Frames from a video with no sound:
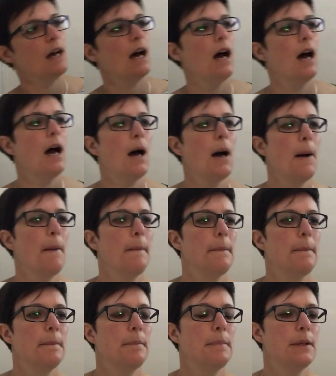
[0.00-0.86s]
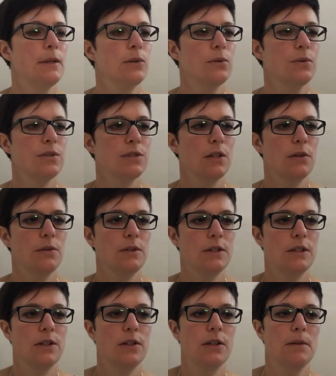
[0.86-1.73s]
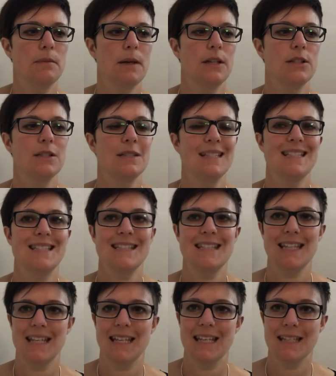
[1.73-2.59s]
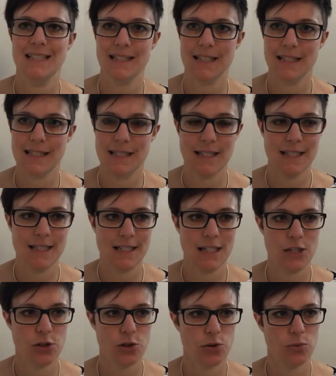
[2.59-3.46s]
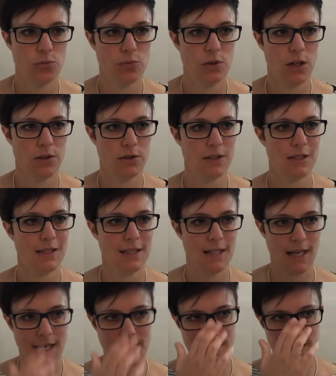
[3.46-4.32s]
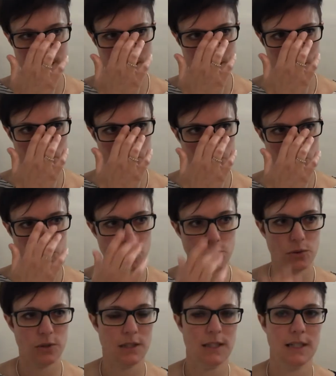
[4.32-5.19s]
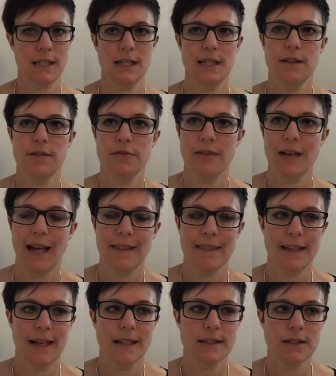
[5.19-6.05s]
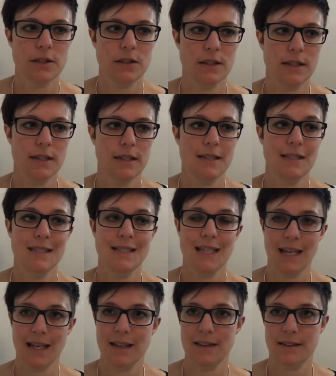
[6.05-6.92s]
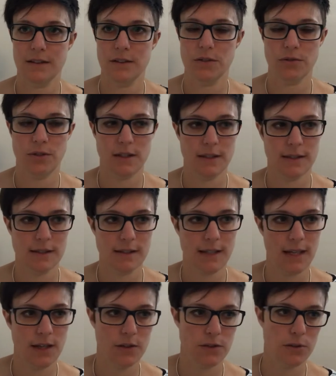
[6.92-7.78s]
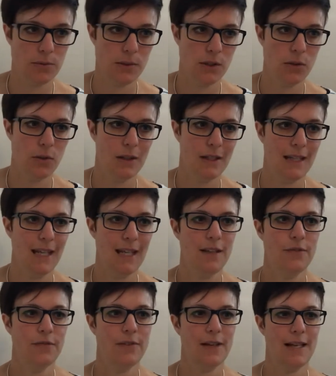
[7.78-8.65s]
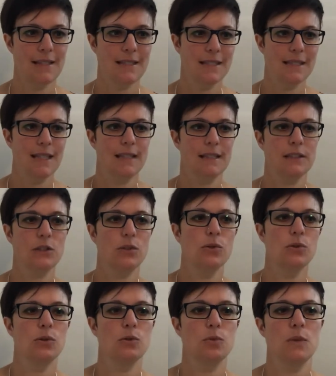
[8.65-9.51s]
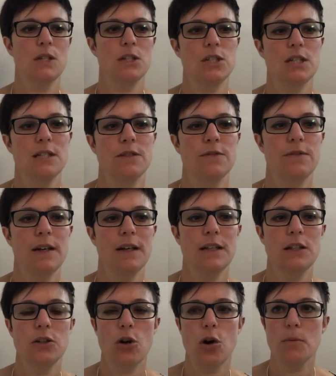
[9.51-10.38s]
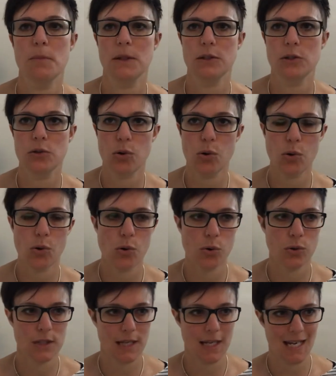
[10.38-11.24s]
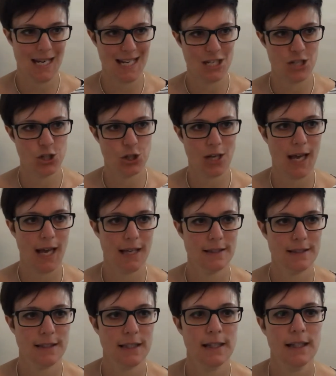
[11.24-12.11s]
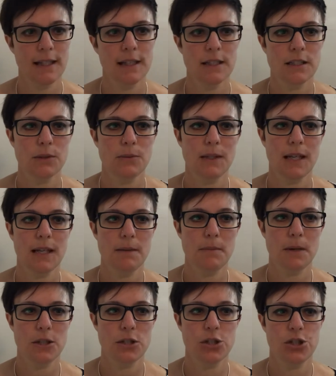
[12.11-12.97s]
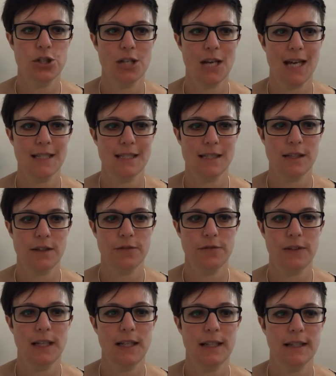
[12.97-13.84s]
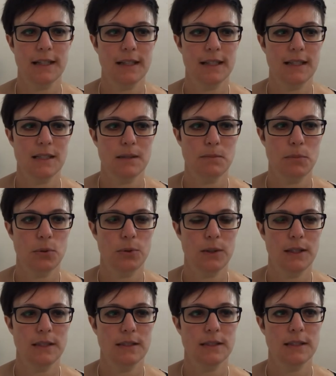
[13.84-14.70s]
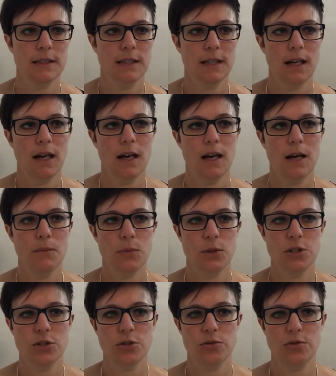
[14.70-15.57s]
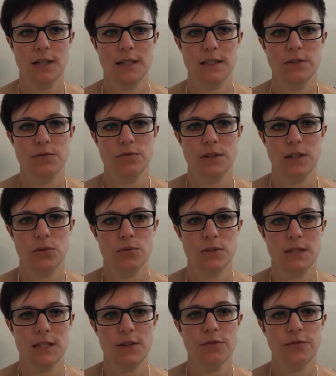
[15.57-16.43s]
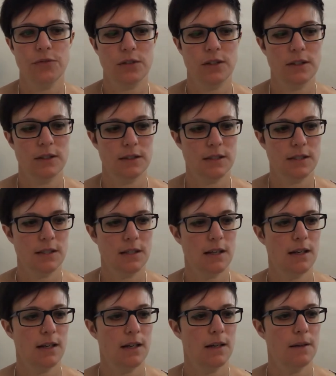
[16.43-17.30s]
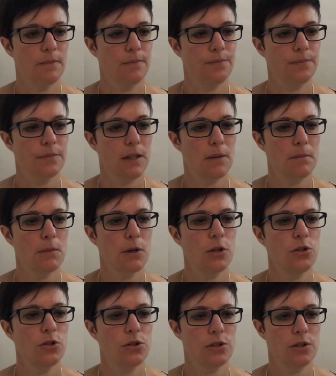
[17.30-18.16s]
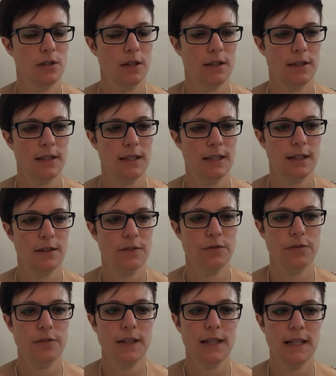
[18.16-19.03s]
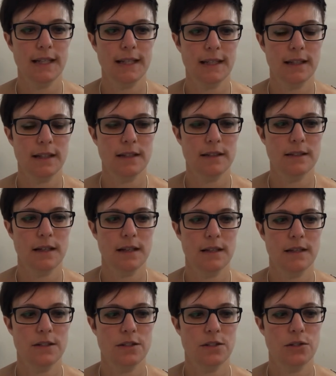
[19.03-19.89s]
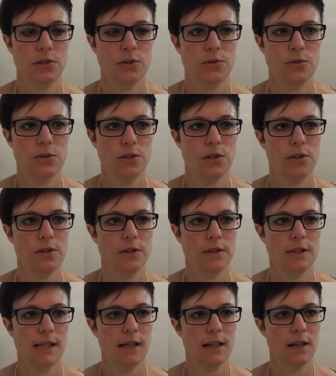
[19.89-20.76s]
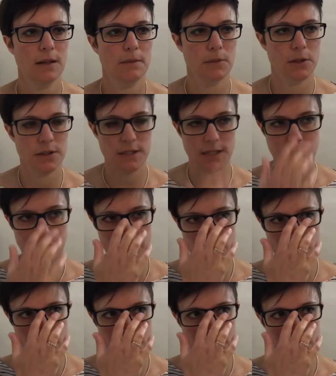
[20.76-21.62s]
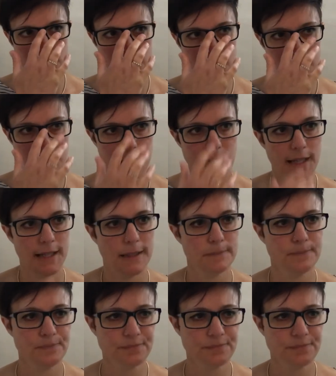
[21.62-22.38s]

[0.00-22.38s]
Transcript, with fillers: Um, but also you can imagine the C is, is an additional note, is an added note chord and in E flat that's the sixth degree of the scale. So we call it an E flat sixth chord which is a very common chord in jazz. So we get a much jazzier feeling at this point um, which creates a real different um, emotion I think and feeling and uh, to, to the leitmotif of Princess Leia.